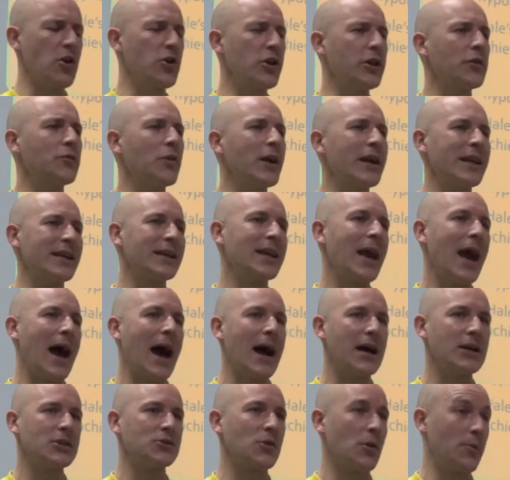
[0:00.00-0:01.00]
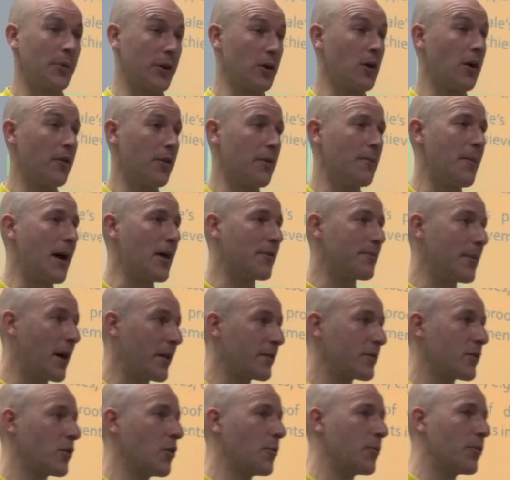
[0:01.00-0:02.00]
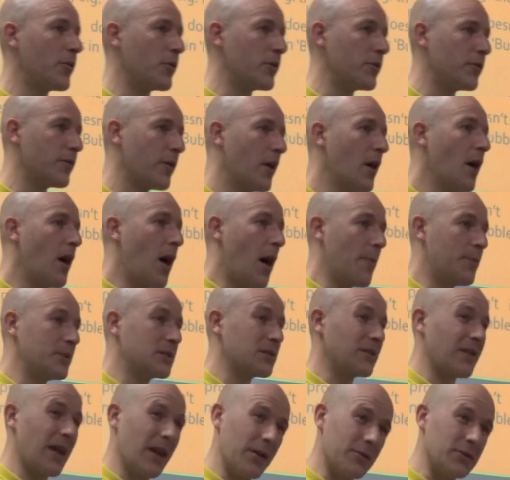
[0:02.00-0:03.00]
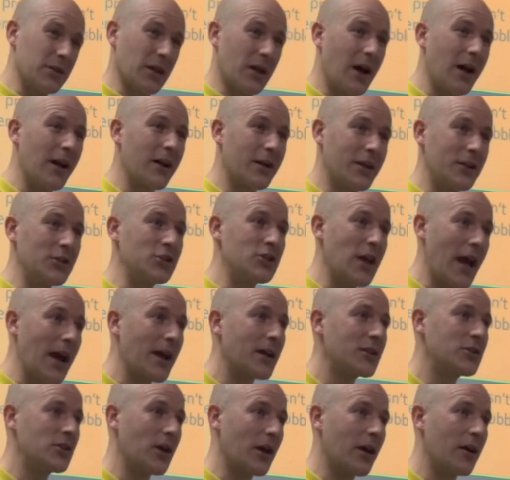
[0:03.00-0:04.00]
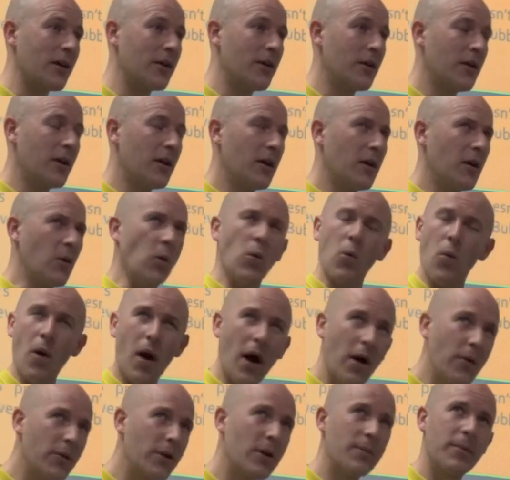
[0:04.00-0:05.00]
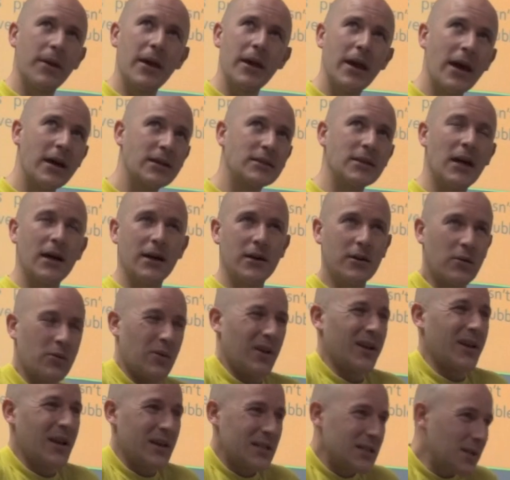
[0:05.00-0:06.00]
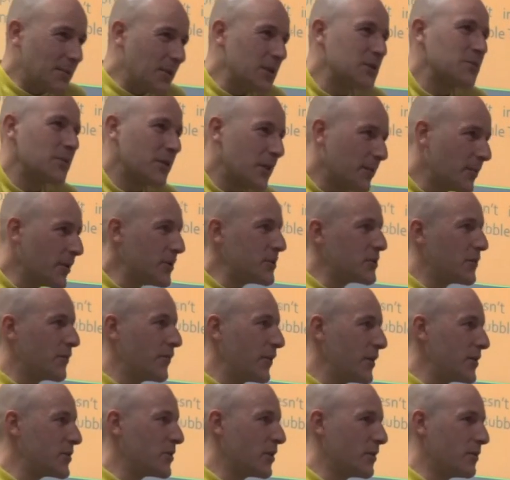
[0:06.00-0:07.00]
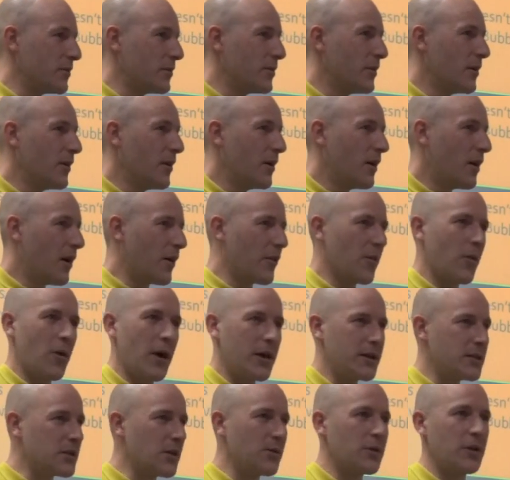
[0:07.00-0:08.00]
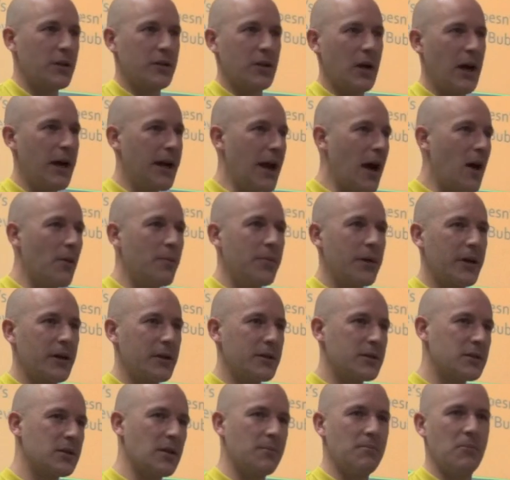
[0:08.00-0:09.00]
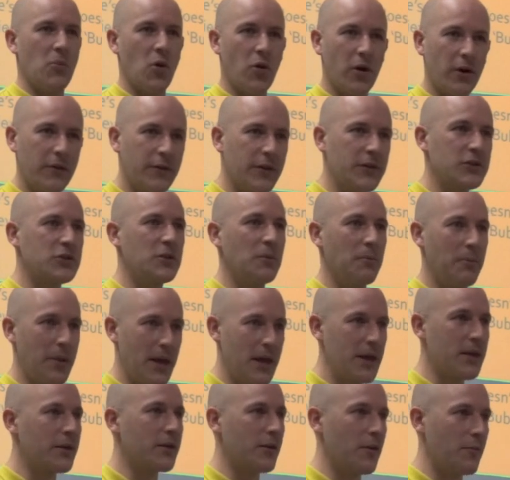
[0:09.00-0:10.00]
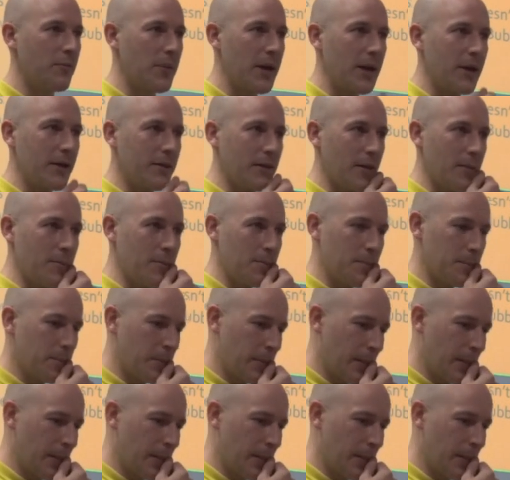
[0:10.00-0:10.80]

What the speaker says: only really cashed when we got the mathematical proof. Up until then it was a kind of conjecture. Well, why would it be hexagonal? Well, I guess it must be the most efficient. Otherwise they would have died out because some more efficient bee could have beaten them.